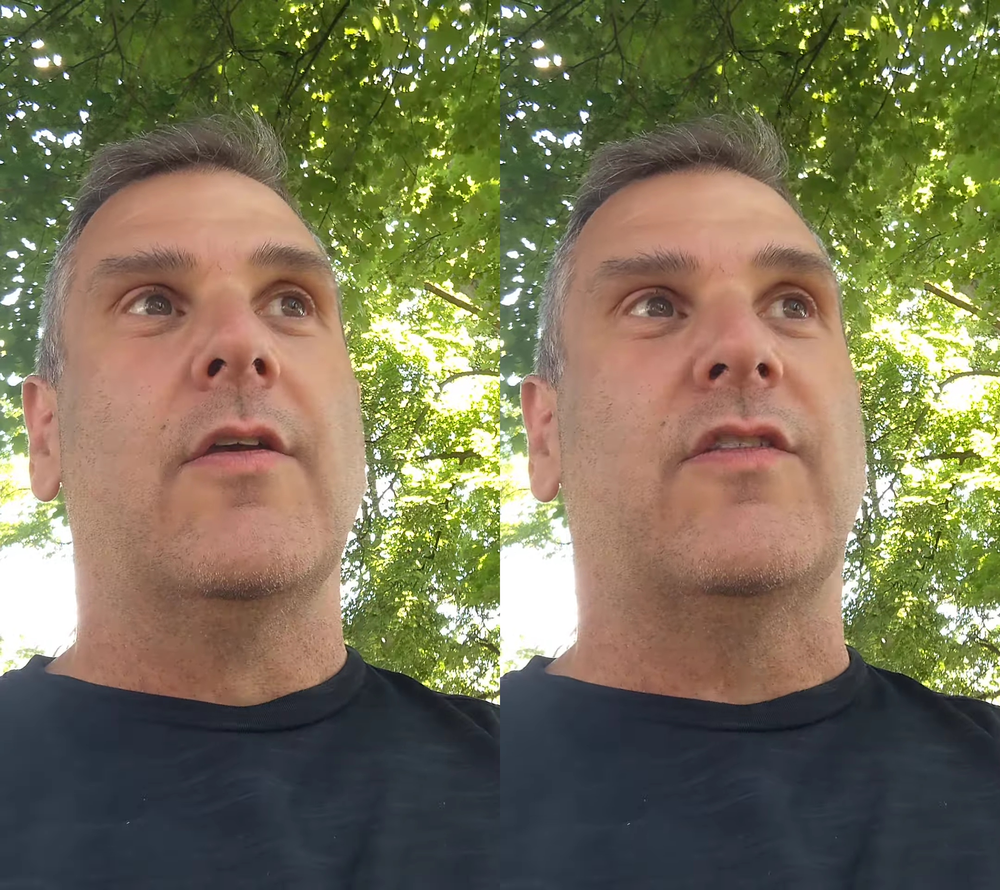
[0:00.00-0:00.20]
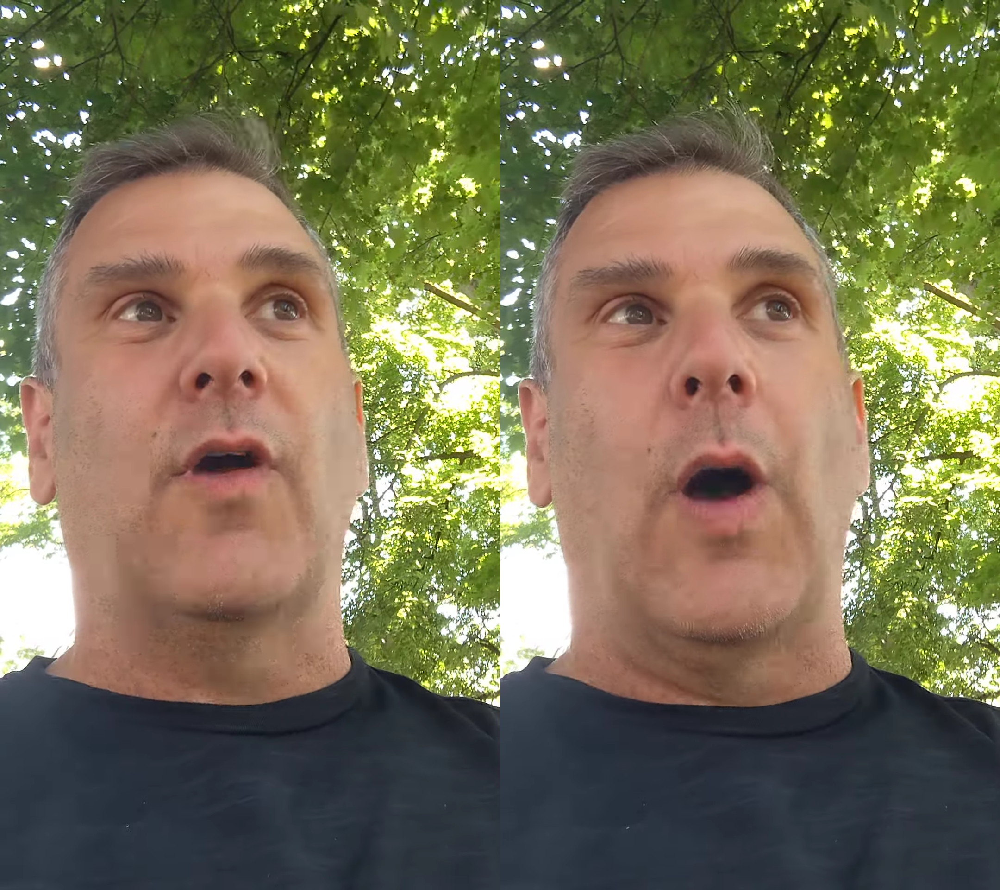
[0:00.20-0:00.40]

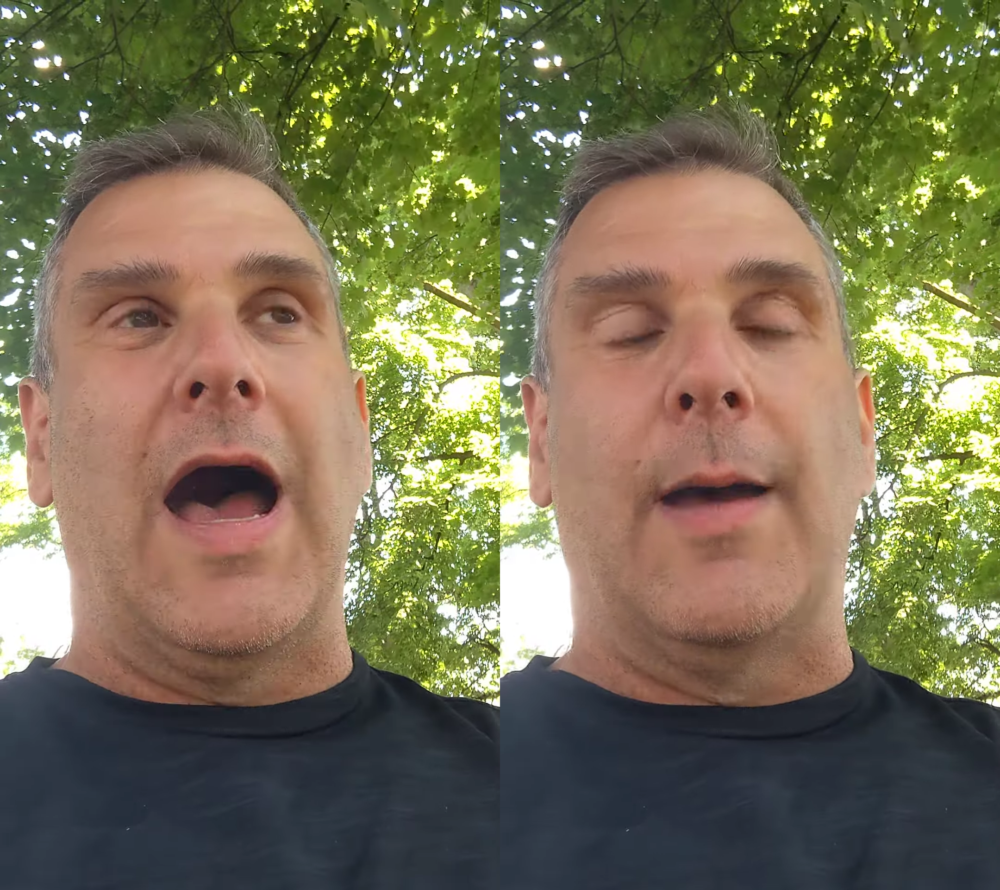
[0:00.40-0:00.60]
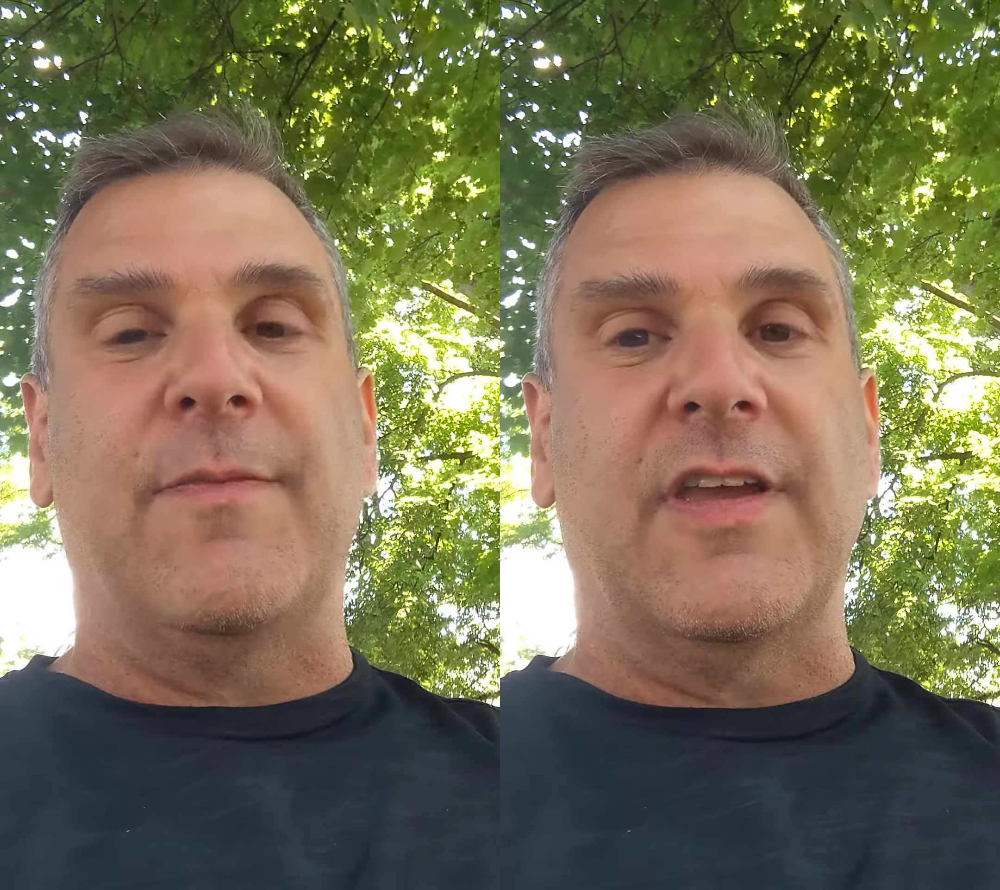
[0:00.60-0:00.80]
so
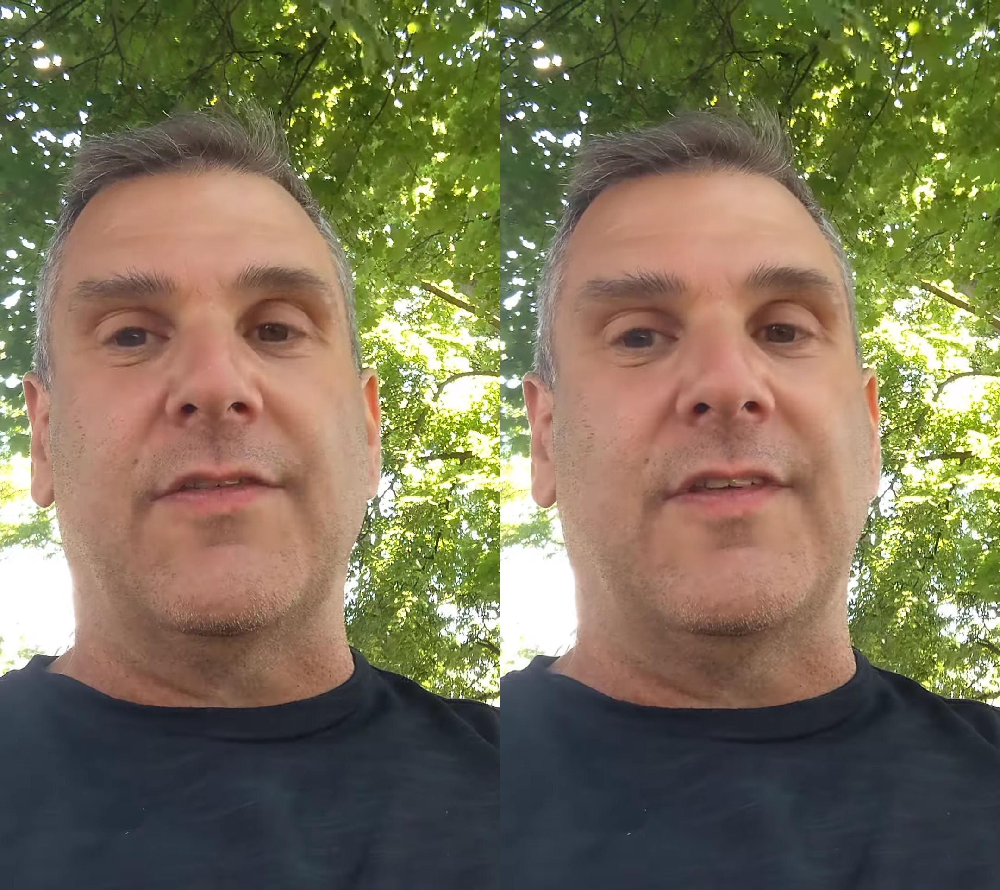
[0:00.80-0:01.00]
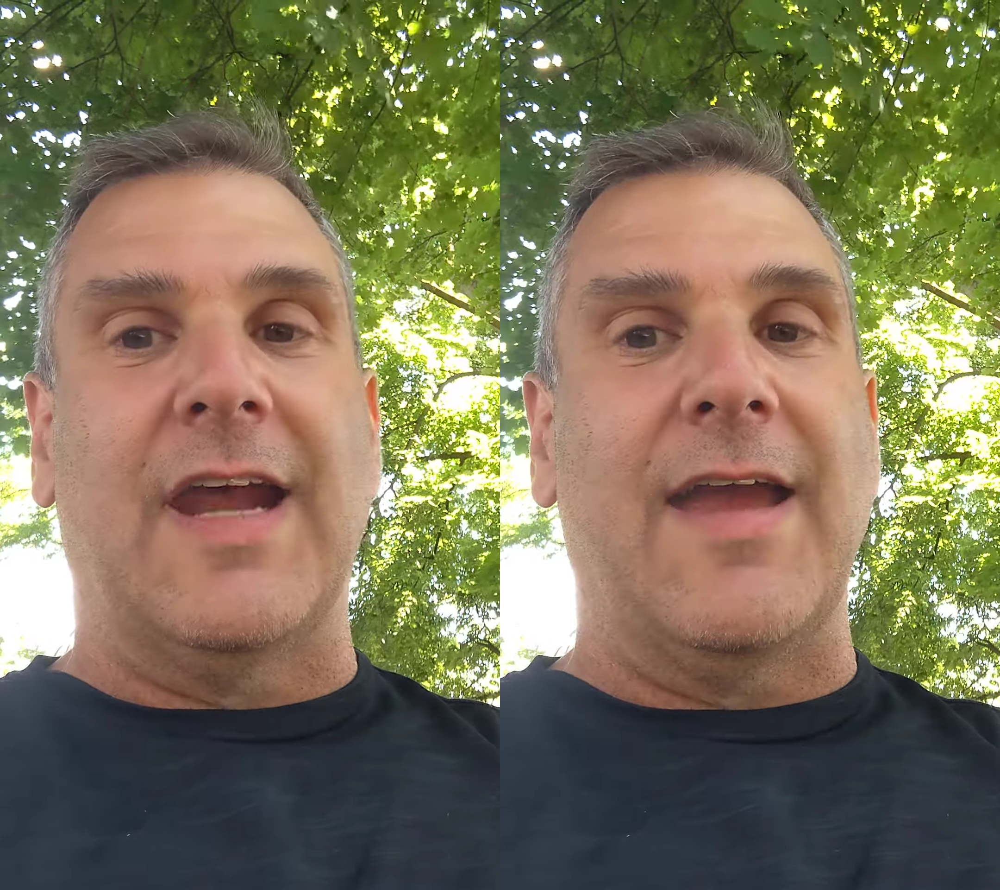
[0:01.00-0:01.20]

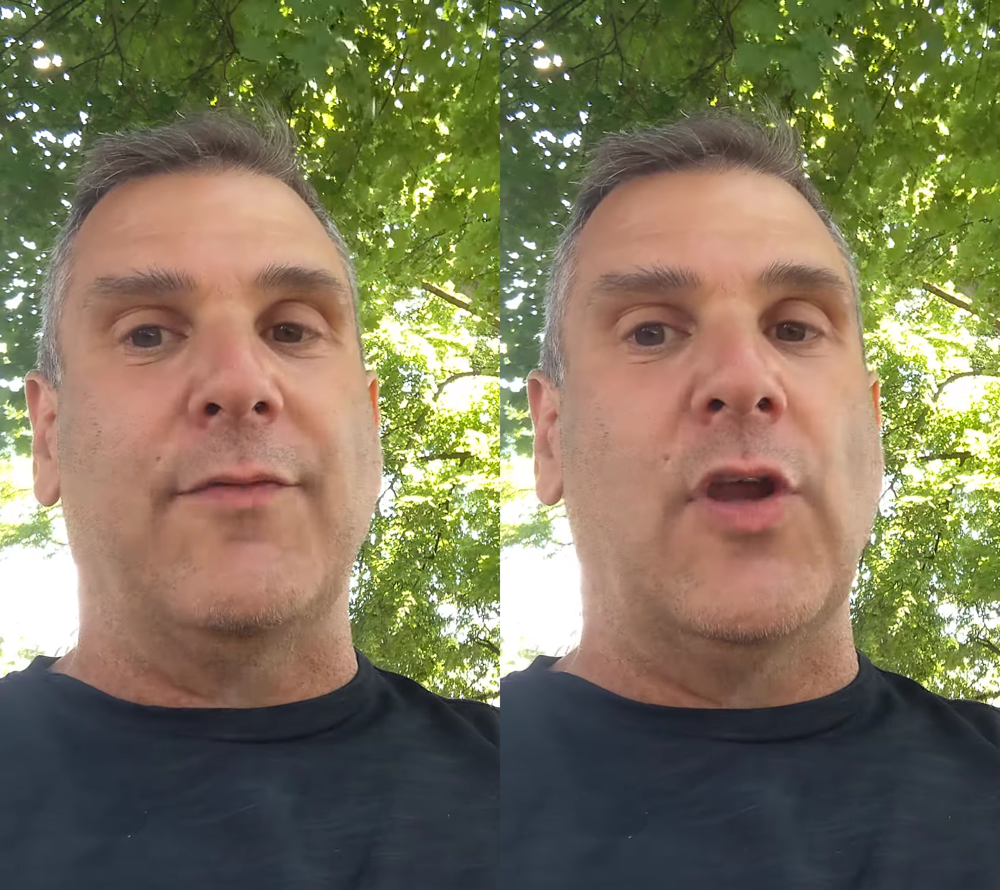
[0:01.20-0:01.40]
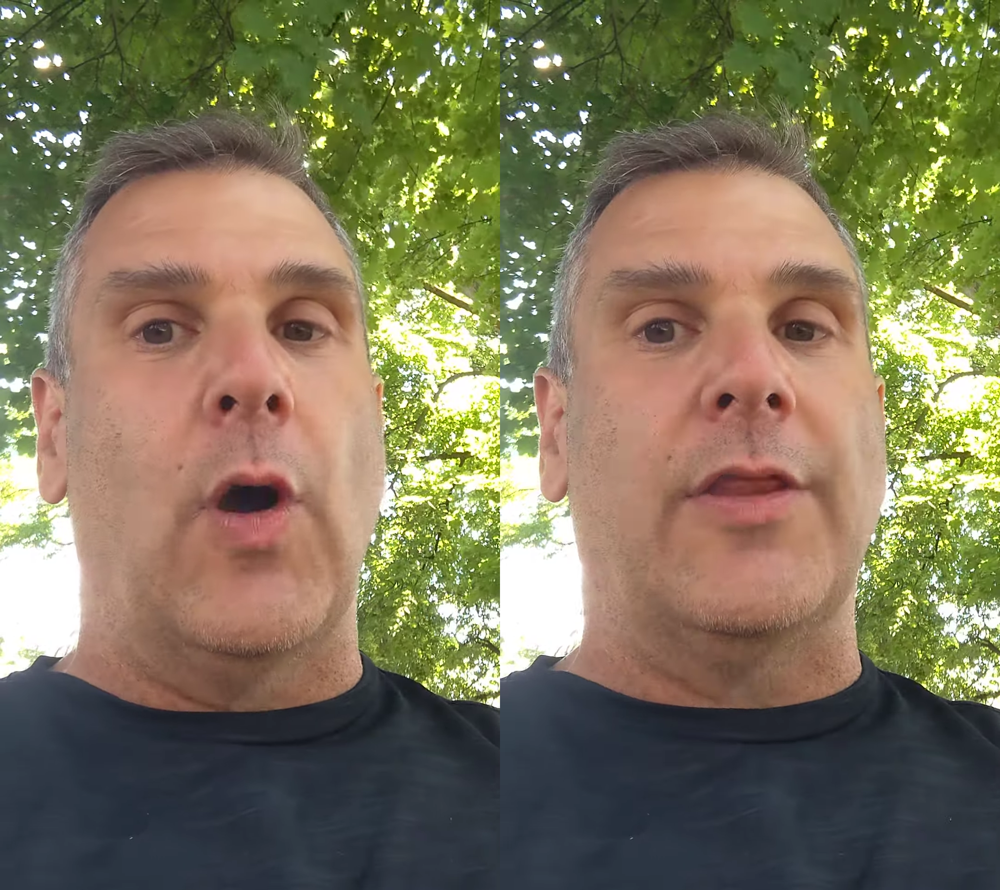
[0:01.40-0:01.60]
obvious that I
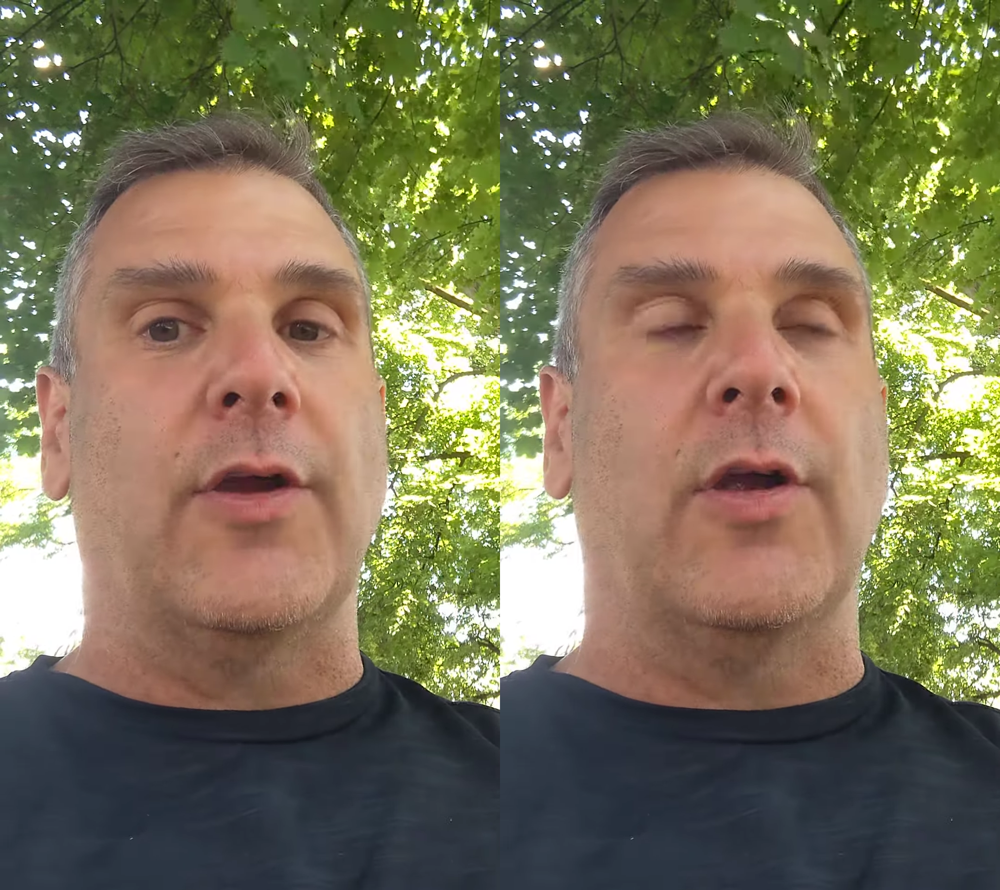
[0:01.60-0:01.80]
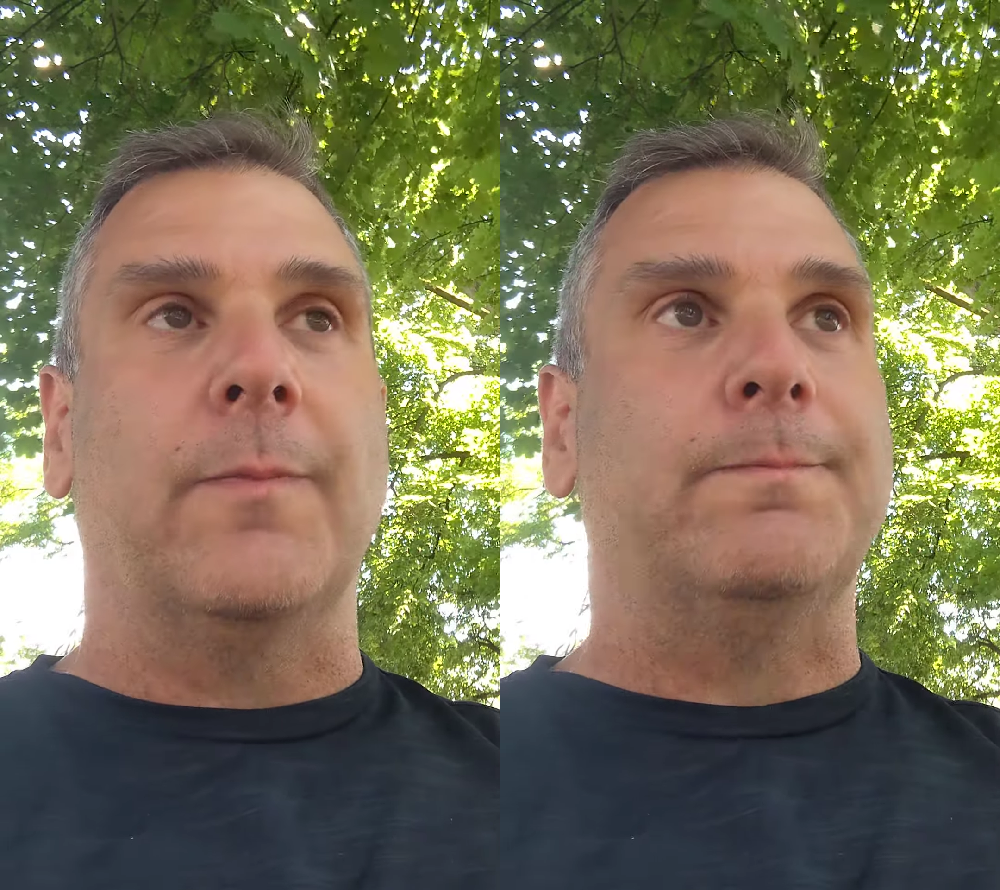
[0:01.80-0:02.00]
have no
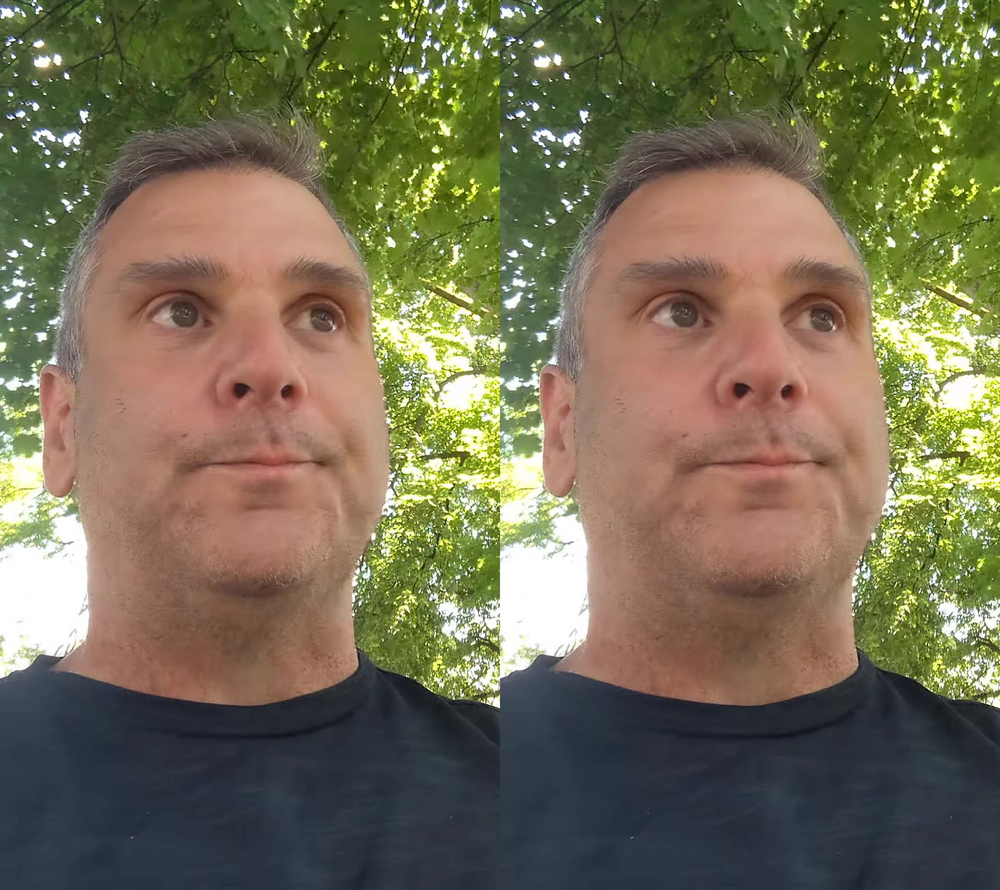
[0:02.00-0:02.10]
other